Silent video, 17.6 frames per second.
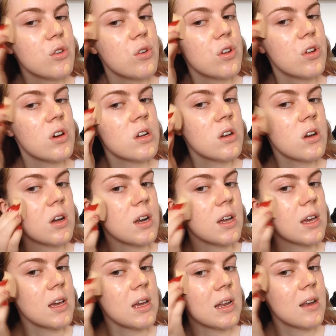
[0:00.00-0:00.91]
you're not
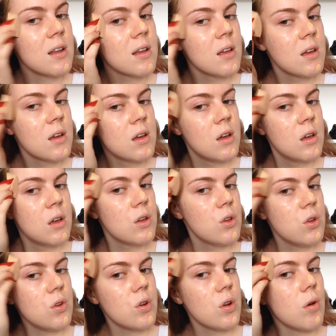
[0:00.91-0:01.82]
gonna get,
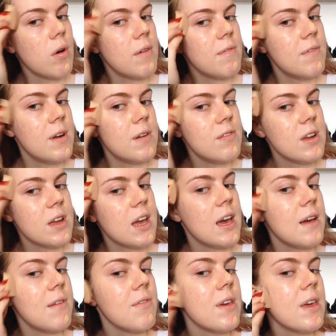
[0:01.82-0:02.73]
you know, a very
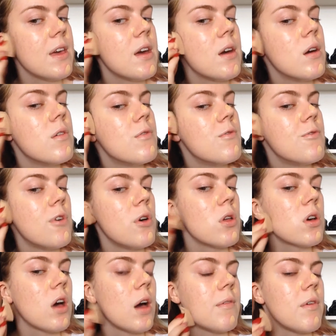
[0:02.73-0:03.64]
heavy,
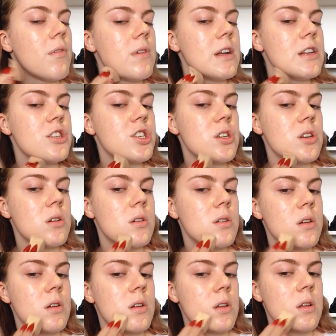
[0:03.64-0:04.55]
full coverage
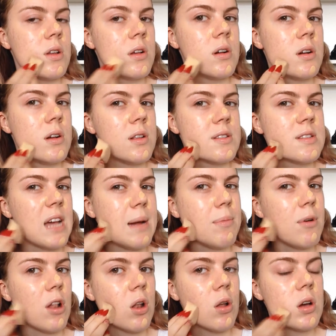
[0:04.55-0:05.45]

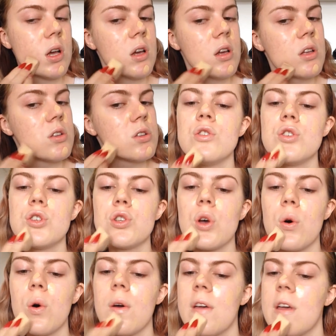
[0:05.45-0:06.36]
type of look.
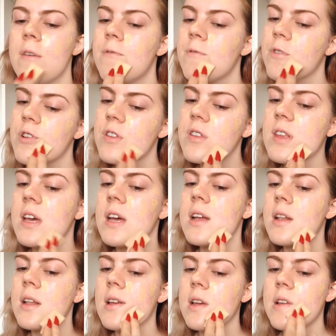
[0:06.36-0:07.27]
So if your
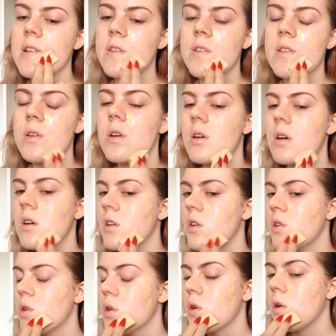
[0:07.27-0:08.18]
skin is,
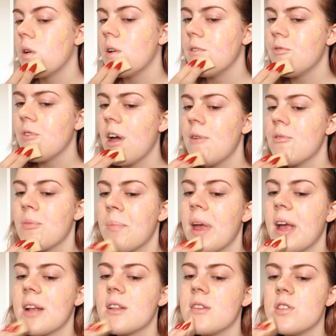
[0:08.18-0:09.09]
you know, if you have
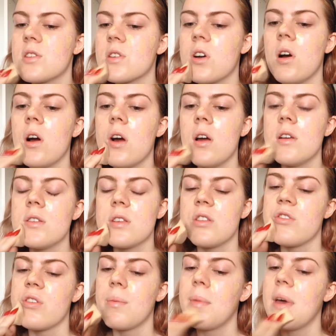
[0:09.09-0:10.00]
some acne scars
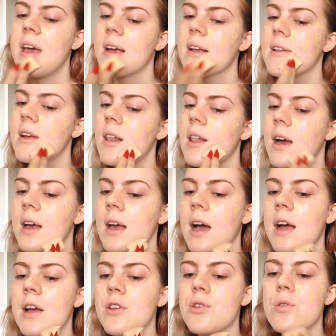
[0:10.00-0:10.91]
and some acne like
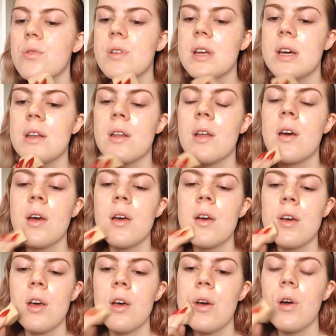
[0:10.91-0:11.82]
I do, then
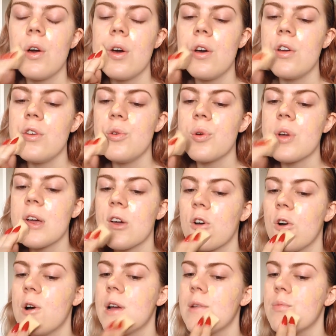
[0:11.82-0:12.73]
you can
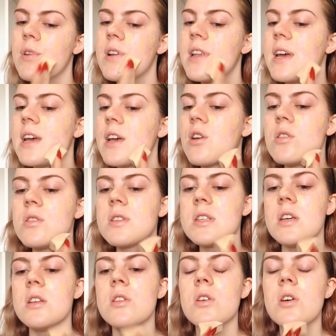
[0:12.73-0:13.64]
go in with a
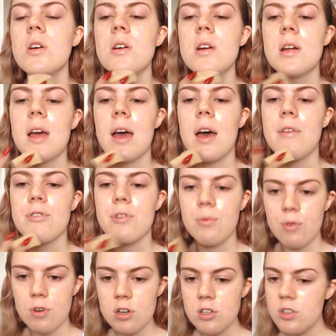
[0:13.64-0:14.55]
concealer
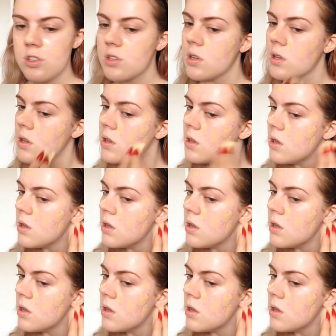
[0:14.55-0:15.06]
afterwards.